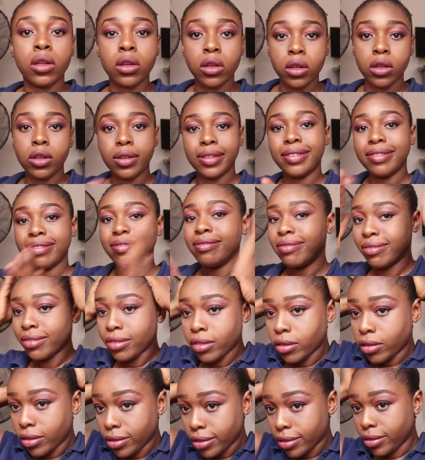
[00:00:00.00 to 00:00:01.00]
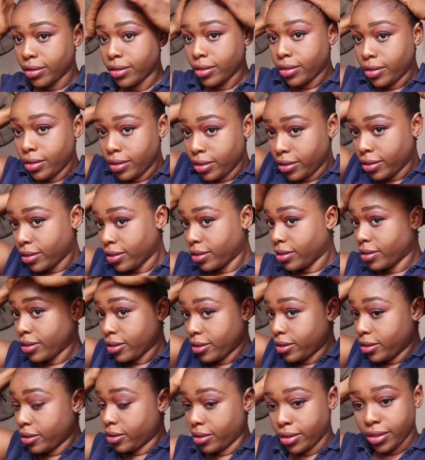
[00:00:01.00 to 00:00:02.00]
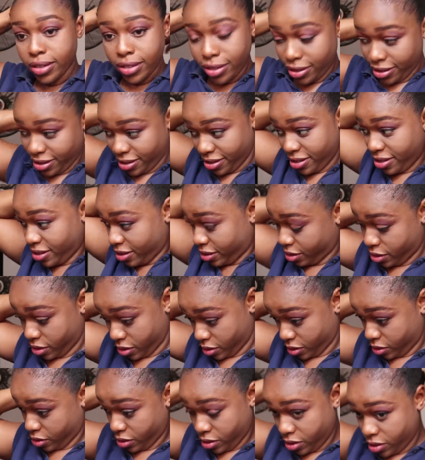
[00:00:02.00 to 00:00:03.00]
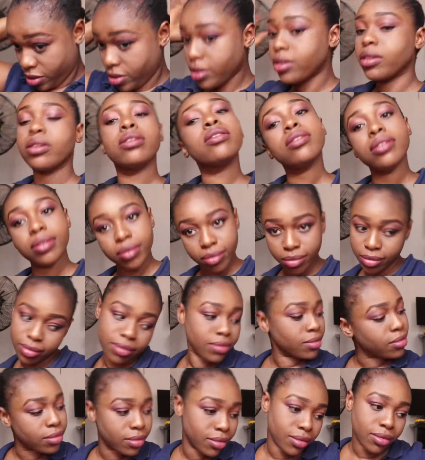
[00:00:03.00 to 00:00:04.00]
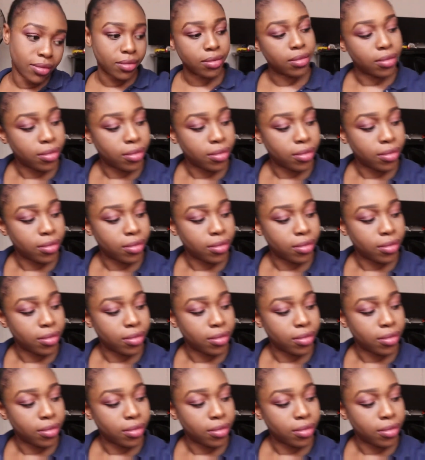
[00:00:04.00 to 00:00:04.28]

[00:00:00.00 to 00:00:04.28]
That'll be right after I brush or gel it a little.